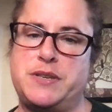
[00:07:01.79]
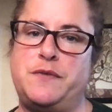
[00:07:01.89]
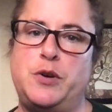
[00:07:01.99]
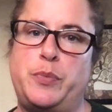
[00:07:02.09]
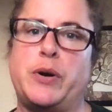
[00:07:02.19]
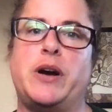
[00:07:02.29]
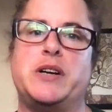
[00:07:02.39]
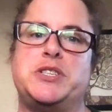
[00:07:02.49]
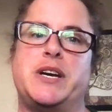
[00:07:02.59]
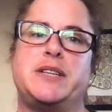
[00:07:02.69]
of your
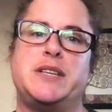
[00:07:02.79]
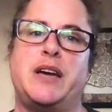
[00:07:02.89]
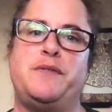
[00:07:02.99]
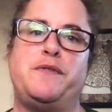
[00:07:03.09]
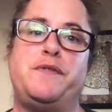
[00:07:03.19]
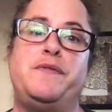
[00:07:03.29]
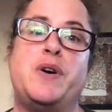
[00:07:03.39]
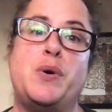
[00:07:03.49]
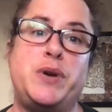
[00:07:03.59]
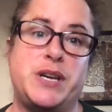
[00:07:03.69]
project and
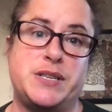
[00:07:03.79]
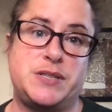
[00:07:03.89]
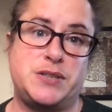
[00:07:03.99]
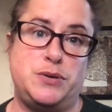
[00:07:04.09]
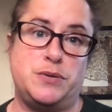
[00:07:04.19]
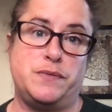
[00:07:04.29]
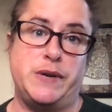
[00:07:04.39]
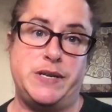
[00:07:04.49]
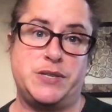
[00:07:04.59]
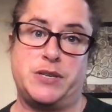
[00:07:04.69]
focus your
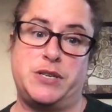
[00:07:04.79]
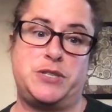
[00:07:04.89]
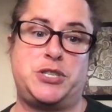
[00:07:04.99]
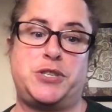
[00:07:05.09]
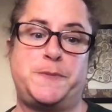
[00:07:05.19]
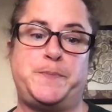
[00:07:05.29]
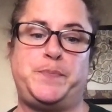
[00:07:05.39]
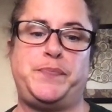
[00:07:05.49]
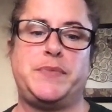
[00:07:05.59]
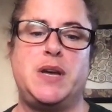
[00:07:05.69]
research.
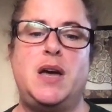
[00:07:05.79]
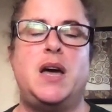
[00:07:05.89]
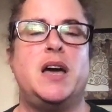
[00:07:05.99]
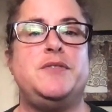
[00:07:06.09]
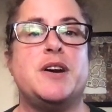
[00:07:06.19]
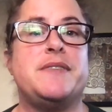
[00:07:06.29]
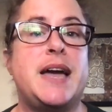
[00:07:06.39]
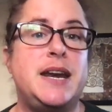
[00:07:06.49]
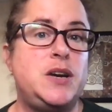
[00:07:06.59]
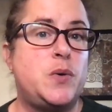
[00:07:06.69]
If you have
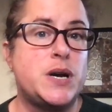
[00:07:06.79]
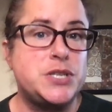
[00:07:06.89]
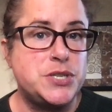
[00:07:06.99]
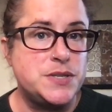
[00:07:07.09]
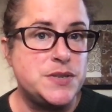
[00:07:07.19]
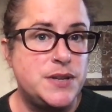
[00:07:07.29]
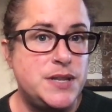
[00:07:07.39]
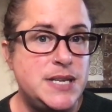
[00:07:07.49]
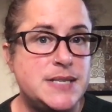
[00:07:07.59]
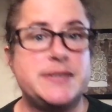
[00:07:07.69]
any questions on
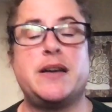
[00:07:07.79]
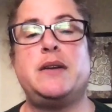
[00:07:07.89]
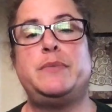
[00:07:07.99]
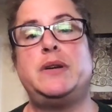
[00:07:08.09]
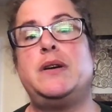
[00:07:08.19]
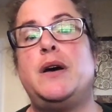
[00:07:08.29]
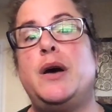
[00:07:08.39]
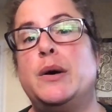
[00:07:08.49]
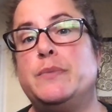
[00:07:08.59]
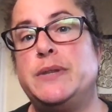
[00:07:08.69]
the assignment,
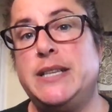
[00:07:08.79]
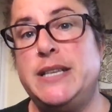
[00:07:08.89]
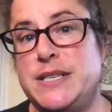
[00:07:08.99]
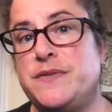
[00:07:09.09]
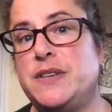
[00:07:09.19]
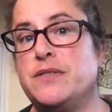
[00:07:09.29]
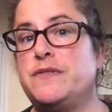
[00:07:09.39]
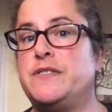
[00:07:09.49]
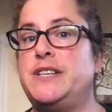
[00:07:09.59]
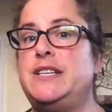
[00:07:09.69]
please feel
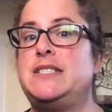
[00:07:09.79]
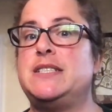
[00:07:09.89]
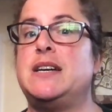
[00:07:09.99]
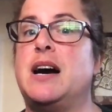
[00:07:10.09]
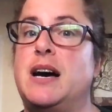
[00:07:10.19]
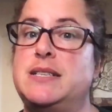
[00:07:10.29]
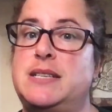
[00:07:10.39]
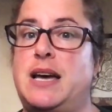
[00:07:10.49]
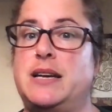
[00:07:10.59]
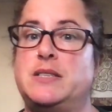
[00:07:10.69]
free to
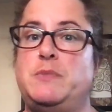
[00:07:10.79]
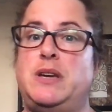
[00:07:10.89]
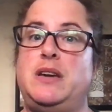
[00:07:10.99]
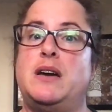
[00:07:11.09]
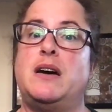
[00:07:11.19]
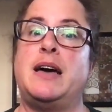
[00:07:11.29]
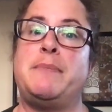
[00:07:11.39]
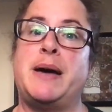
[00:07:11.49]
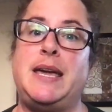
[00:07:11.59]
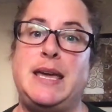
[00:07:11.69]
contact me at
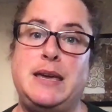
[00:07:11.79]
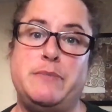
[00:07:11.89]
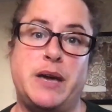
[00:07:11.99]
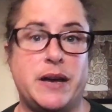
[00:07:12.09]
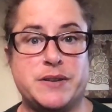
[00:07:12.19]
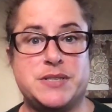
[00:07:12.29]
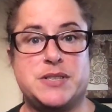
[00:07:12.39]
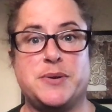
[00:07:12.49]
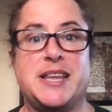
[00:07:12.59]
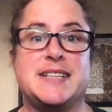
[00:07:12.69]
my email.
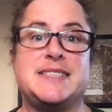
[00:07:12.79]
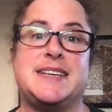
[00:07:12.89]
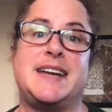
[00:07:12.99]
So that's at